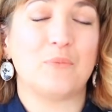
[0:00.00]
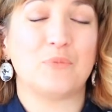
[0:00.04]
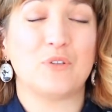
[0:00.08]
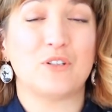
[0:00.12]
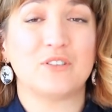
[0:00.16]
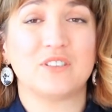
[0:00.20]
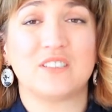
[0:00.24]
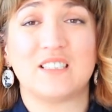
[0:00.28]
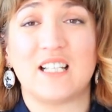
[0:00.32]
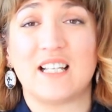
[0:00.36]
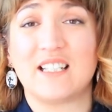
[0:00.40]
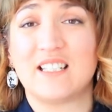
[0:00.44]
I'm
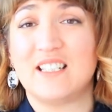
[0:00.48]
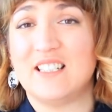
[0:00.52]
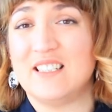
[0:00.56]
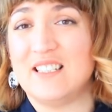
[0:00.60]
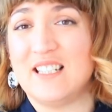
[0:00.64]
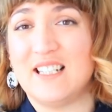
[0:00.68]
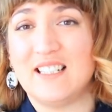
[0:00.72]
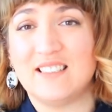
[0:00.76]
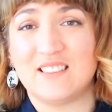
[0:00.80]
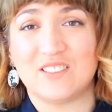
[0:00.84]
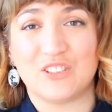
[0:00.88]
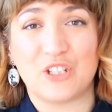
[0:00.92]
not saying you
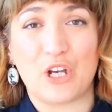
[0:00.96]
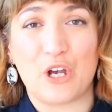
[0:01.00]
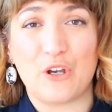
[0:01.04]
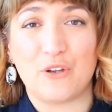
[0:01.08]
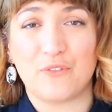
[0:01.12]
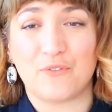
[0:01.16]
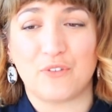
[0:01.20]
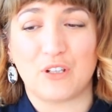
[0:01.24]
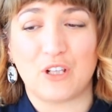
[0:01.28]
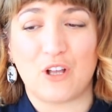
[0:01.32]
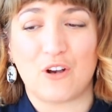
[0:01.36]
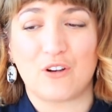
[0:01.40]
need an
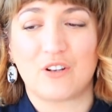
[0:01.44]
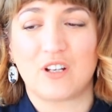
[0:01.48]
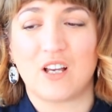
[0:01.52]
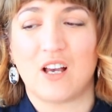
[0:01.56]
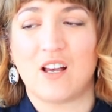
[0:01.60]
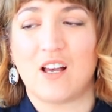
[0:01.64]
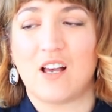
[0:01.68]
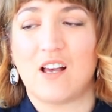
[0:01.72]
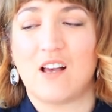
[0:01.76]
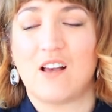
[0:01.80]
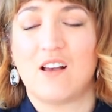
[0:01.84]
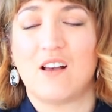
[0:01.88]

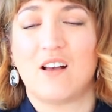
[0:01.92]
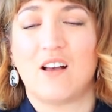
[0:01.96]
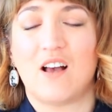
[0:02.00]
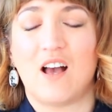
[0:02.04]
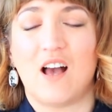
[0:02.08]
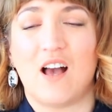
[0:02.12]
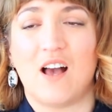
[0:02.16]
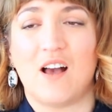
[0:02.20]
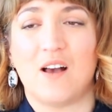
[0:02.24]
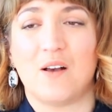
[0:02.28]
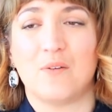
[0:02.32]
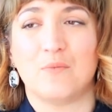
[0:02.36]
overlocker.
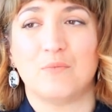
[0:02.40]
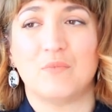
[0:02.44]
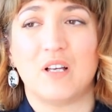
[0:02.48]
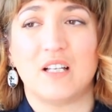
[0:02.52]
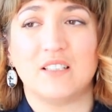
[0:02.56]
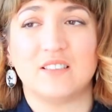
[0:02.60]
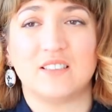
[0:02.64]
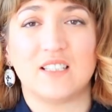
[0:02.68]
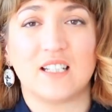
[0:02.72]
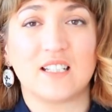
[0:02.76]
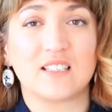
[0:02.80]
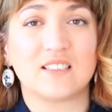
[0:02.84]

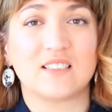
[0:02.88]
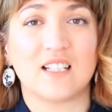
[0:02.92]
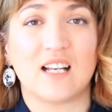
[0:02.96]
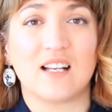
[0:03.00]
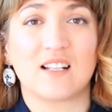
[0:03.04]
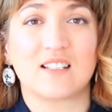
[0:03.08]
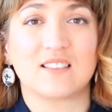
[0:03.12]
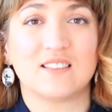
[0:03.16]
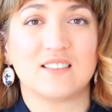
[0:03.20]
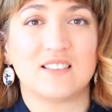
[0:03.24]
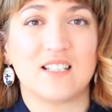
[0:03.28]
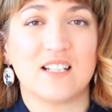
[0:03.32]
A
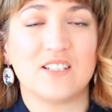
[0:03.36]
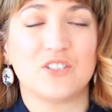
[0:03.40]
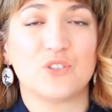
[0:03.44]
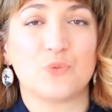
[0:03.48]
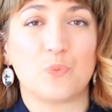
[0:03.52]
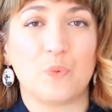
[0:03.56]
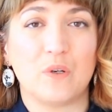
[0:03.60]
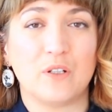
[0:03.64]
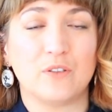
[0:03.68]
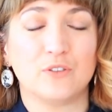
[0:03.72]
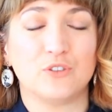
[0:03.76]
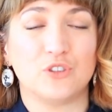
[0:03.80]
zigzag
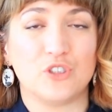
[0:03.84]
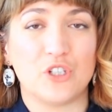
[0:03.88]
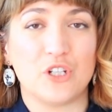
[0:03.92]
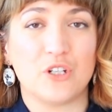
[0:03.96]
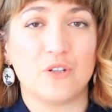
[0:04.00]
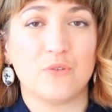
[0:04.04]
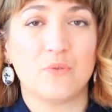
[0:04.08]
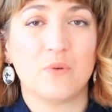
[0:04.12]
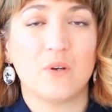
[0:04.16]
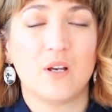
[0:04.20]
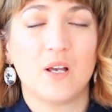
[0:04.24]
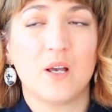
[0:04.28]
stitch will
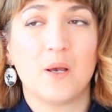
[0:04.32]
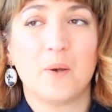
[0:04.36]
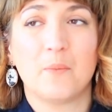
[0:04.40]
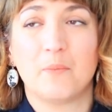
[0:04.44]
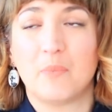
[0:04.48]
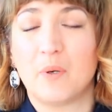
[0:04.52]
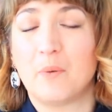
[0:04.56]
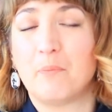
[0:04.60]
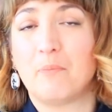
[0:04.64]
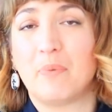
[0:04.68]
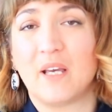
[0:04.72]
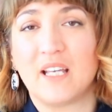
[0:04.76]
do,
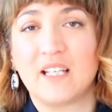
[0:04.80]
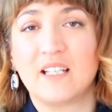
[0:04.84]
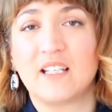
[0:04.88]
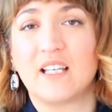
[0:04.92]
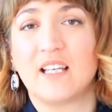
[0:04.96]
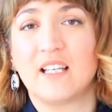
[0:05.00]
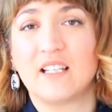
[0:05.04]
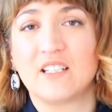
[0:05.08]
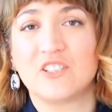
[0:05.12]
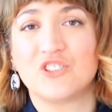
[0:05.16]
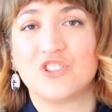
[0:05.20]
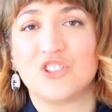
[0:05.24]
but
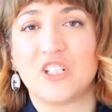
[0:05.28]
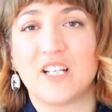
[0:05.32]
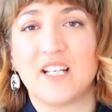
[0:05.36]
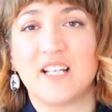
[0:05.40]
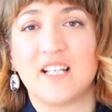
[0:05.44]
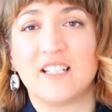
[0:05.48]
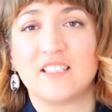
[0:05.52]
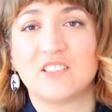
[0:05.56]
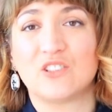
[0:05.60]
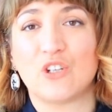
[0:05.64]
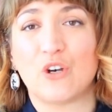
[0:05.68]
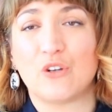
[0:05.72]
pinking
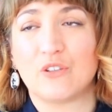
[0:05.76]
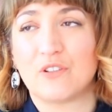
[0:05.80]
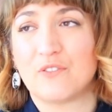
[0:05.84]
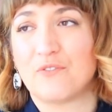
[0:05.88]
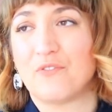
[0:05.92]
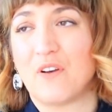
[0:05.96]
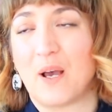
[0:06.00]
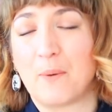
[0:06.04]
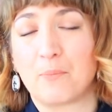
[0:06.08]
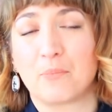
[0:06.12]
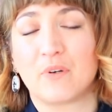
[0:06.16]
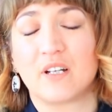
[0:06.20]
shears on a
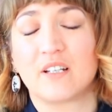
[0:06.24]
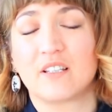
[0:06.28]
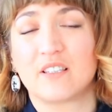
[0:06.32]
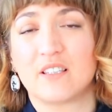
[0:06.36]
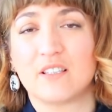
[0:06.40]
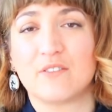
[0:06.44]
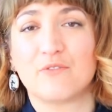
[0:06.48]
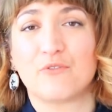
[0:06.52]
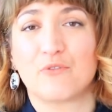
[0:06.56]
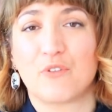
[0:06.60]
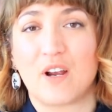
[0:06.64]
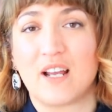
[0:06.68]
fabric
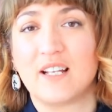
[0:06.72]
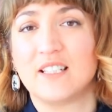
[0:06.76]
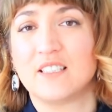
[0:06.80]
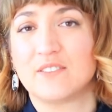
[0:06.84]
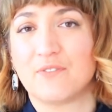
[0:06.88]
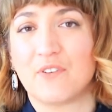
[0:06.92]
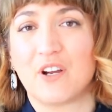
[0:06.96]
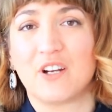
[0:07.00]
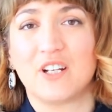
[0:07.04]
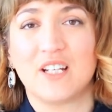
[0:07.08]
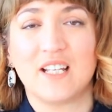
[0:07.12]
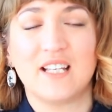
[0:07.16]
that
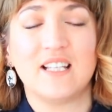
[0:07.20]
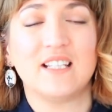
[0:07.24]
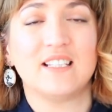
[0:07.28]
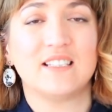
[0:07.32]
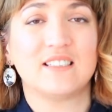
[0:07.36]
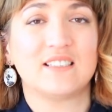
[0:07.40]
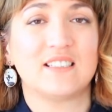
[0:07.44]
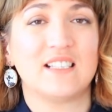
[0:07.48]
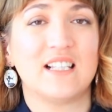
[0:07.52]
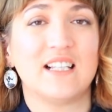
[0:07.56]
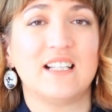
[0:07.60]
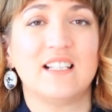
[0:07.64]
frays very
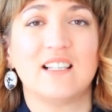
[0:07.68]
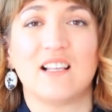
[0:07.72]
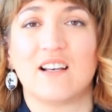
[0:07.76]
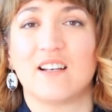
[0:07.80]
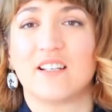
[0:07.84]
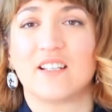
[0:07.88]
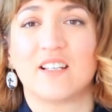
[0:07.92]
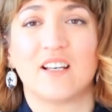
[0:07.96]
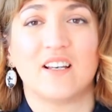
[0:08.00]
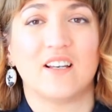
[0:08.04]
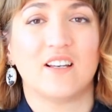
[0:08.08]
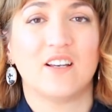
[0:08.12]
easily,
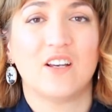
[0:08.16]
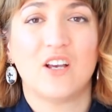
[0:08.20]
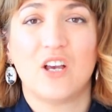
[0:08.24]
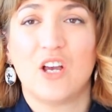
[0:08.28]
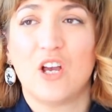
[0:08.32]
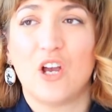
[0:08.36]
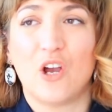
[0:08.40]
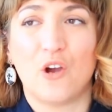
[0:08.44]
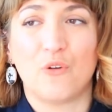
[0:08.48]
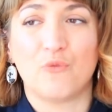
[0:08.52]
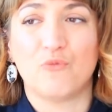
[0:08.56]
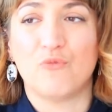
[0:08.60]
like a
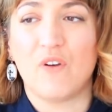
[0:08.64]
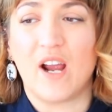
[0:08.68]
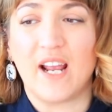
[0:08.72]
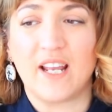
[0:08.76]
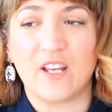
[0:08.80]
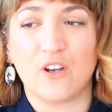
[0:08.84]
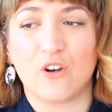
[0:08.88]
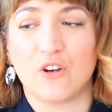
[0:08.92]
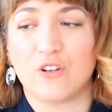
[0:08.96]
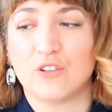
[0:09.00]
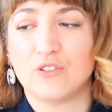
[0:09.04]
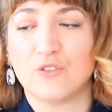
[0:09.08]

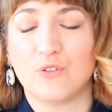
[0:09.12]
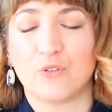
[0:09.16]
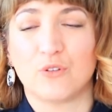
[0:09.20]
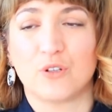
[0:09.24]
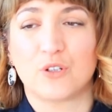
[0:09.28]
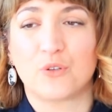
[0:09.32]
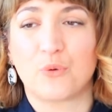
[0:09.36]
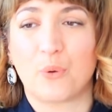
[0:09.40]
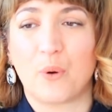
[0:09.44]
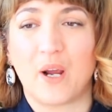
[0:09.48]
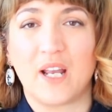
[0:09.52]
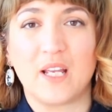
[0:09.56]
rayon or
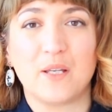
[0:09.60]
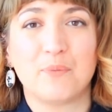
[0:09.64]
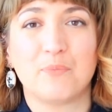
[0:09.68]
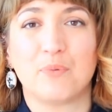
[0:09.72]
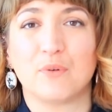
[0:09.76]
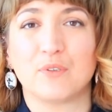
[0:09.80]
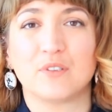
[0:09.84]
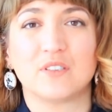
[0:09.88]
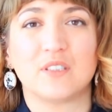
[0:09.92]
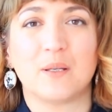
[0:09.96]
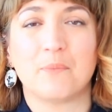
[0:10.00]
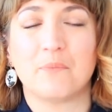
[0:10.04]
a
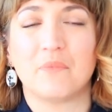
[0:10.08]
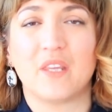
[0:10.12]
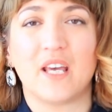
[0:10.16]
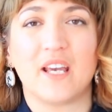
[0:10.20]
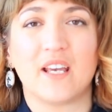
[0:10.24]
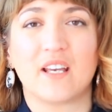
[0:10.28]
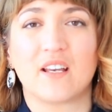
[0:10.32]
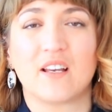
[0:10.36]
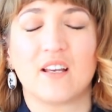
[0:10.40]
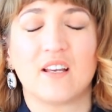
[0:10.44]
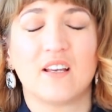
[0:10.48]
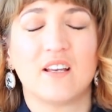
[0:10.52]
crepe or
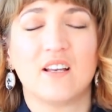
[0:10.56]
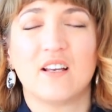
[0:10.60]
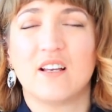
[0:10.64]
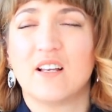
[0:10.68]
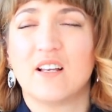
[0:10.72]
something,